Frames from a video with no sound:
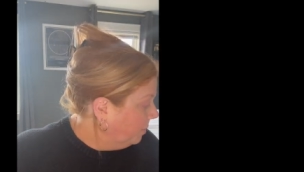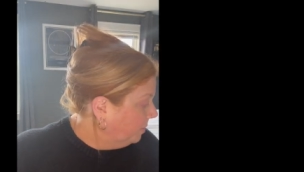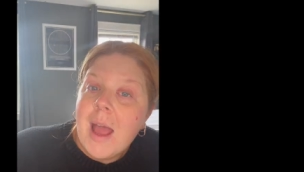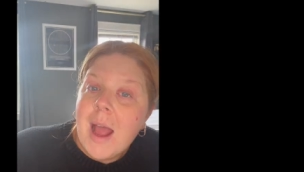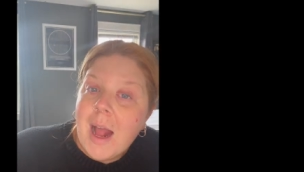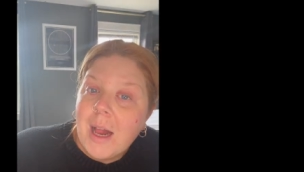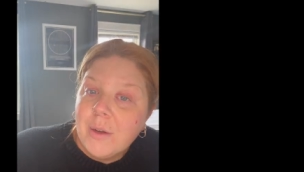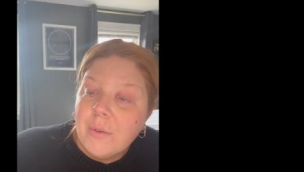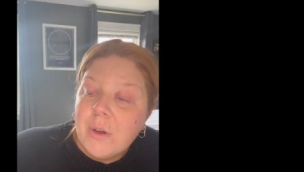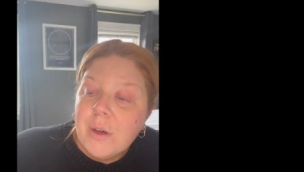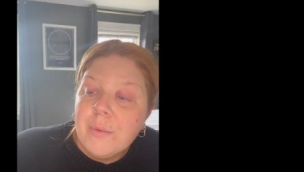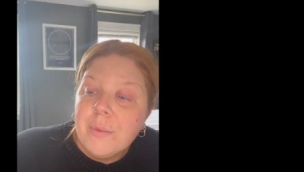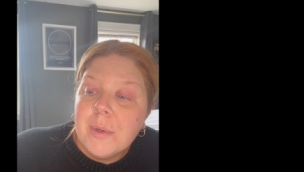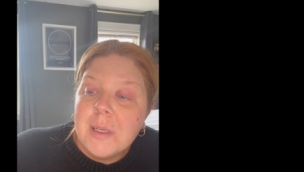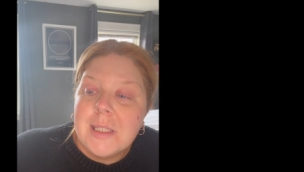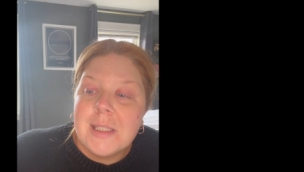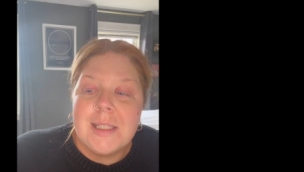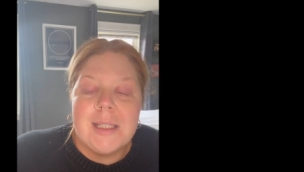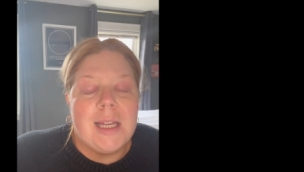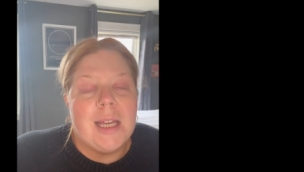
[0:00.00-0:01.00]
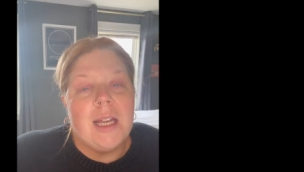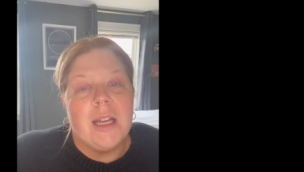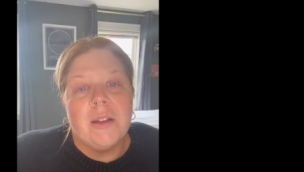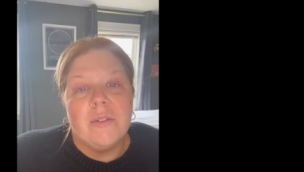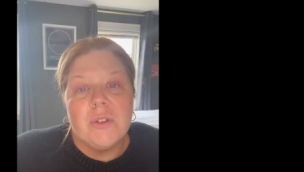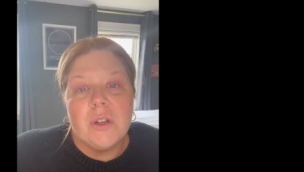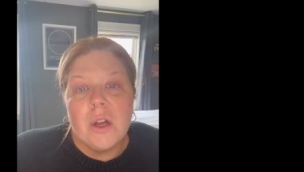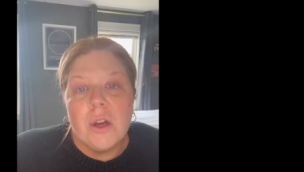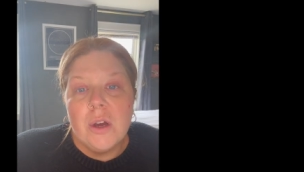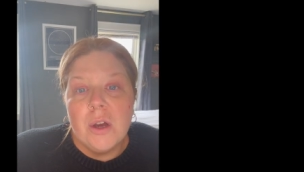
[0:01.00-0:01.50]
Henry
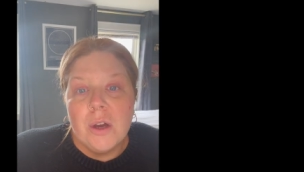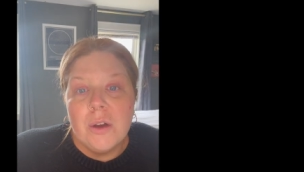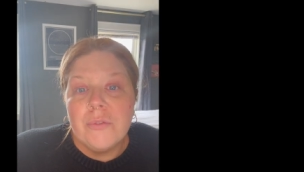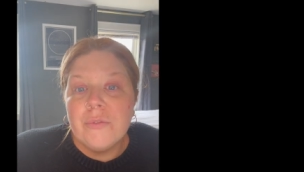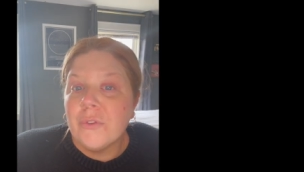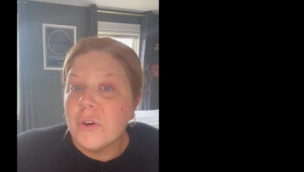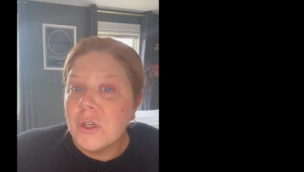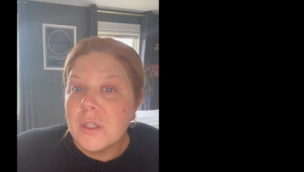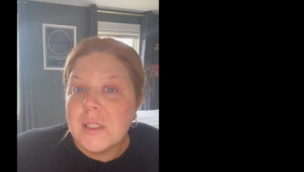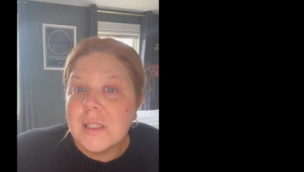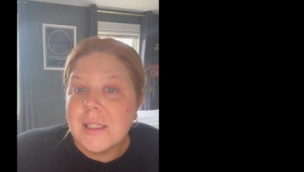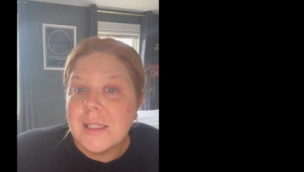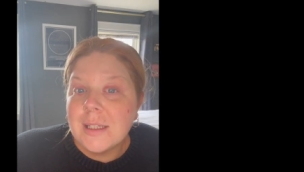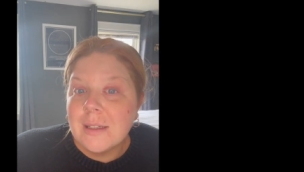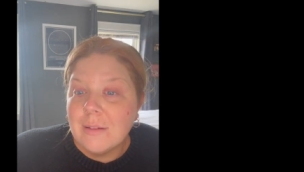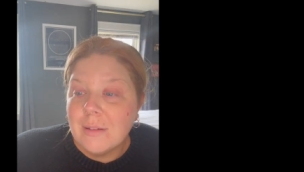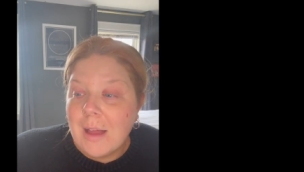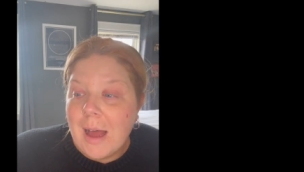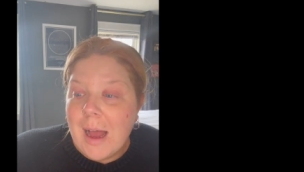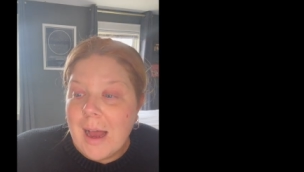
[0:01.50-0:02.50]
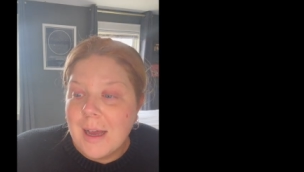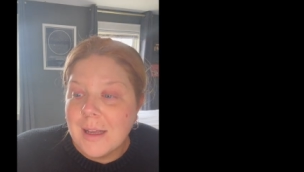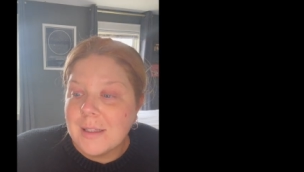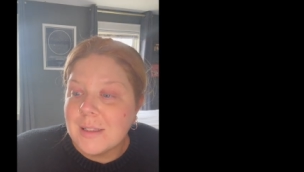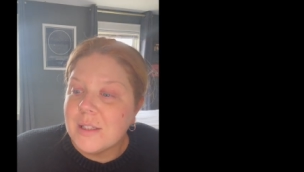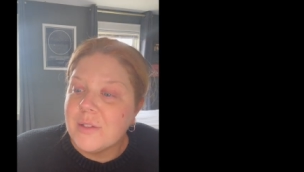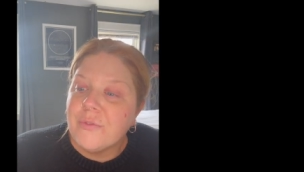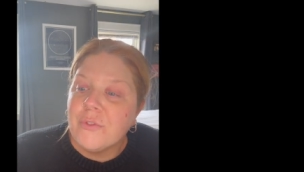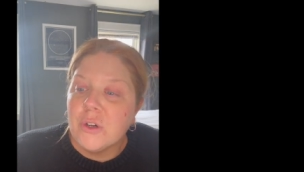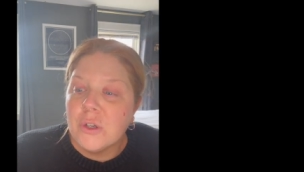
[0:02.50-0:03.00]
received a first
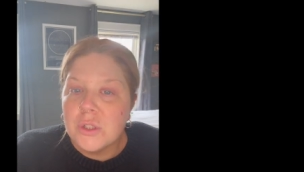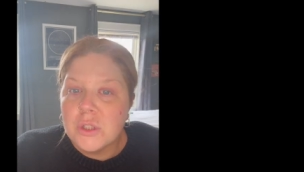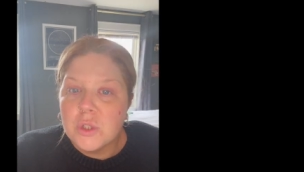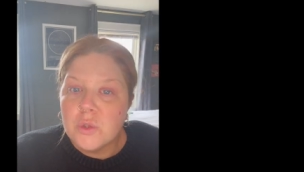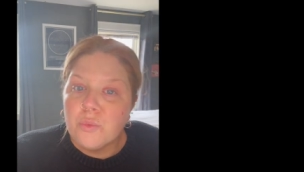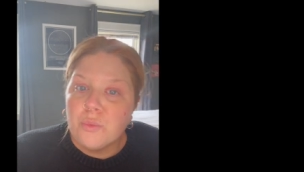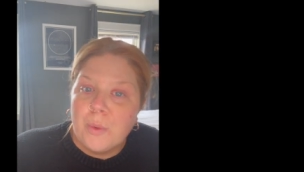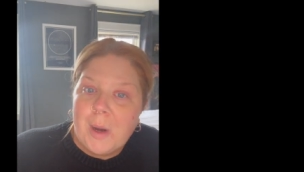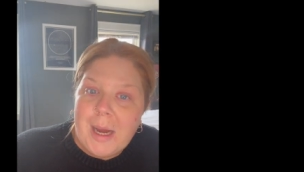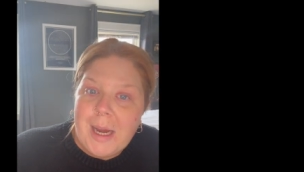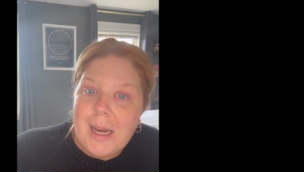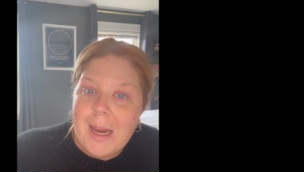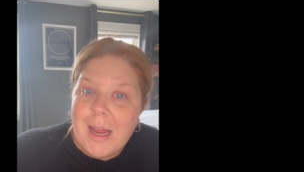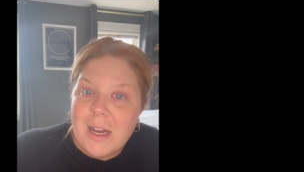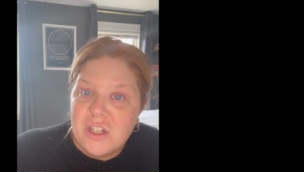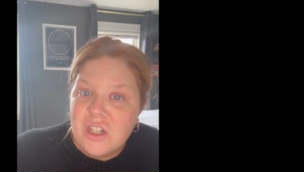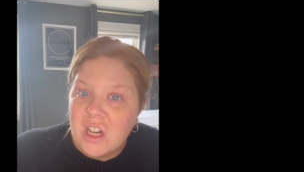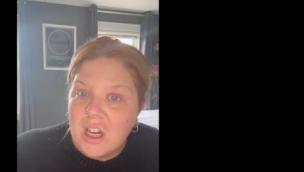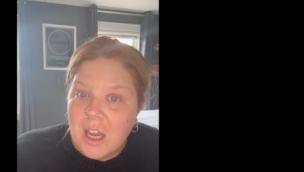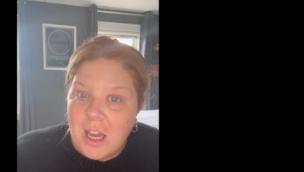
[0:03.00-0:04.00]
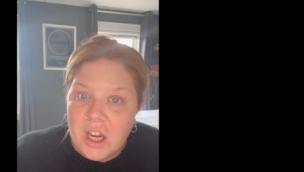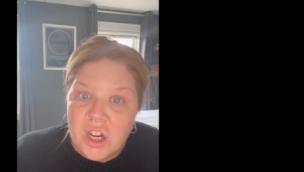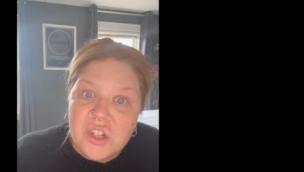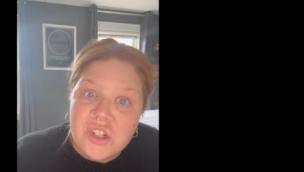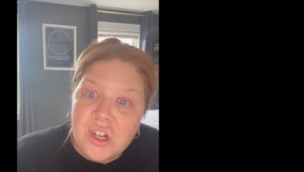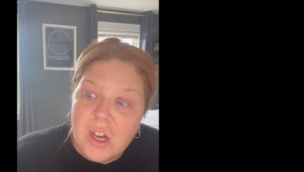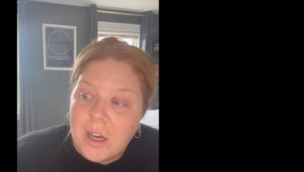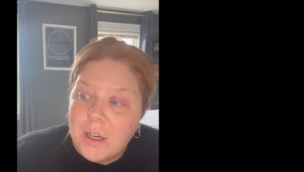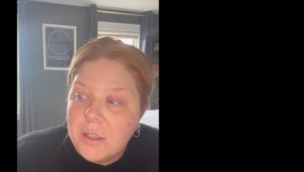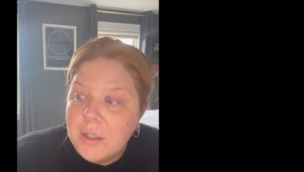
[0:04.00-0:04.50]
class, first rate
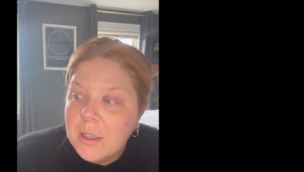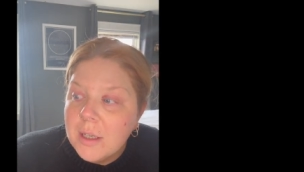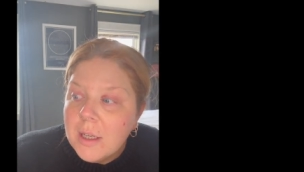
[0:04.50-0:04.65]
education